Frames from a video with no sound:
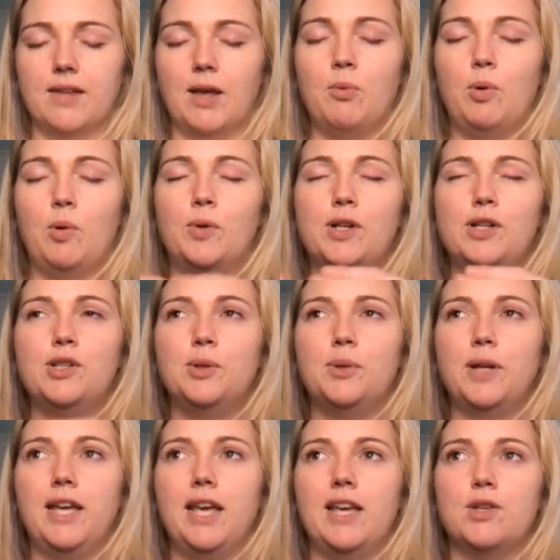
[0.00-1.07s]
And what we're
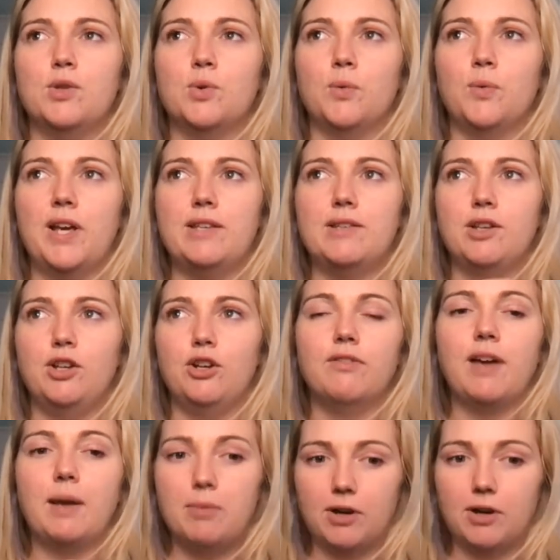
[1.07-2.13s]
doing is we're raising your
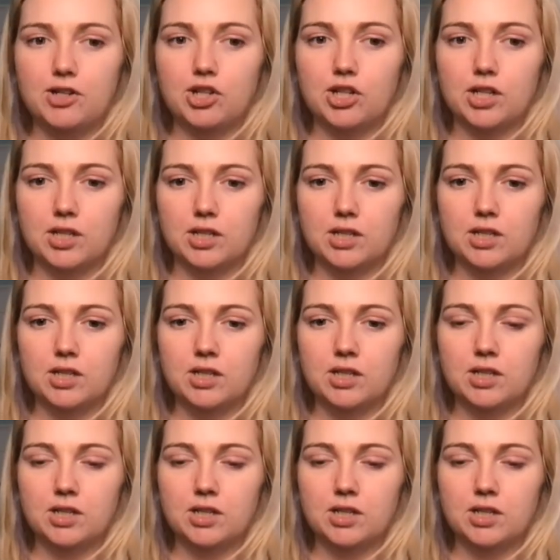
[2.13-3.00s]
vibration